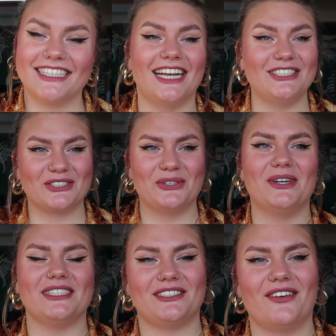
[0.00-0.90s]
That
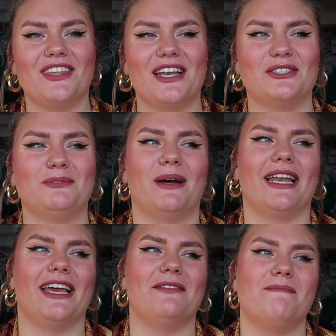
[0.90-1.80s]
school is something else,
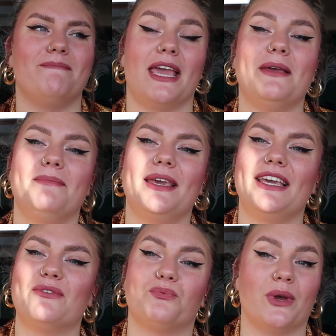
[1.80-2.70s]
but it made
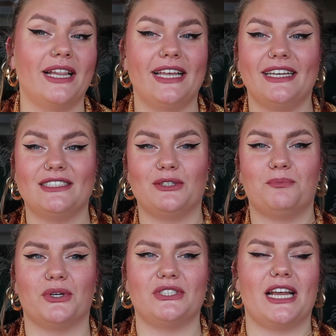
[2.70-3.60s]
me really to the
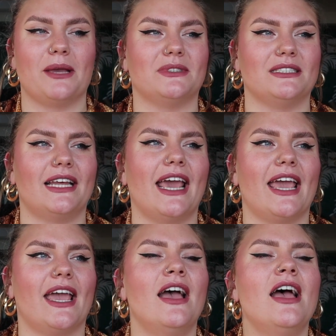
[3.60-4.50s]
person I am
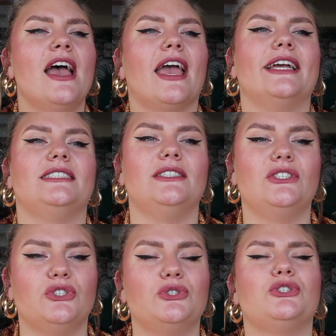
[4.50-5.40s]
today. It
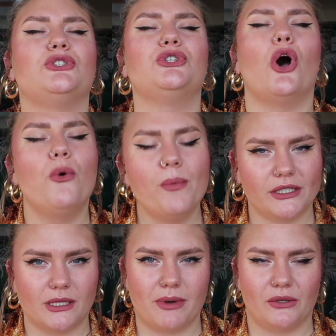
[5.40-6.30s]
teaches you so
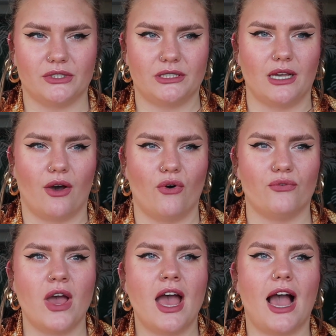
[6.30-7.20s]
much about
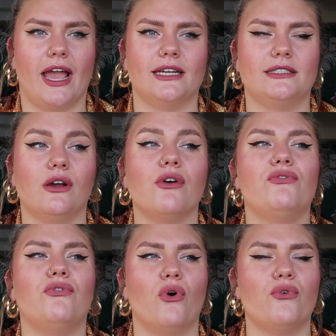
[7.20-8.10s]
yourself. I had to
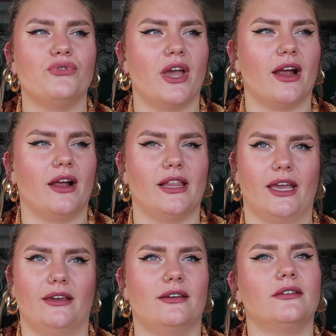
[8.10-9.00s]
evolve there,
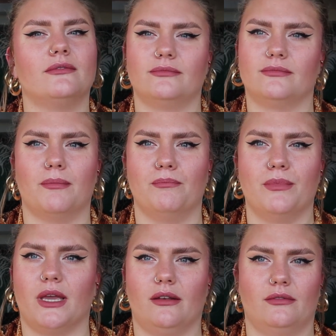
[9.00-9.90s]
like
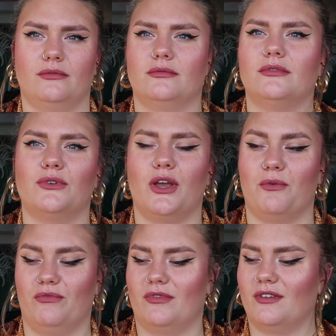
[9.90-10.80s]
um, in
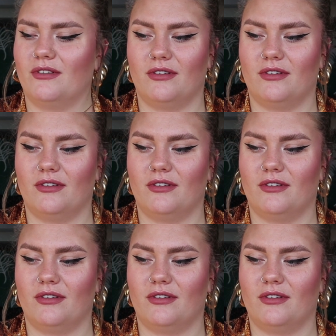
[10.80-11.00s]
in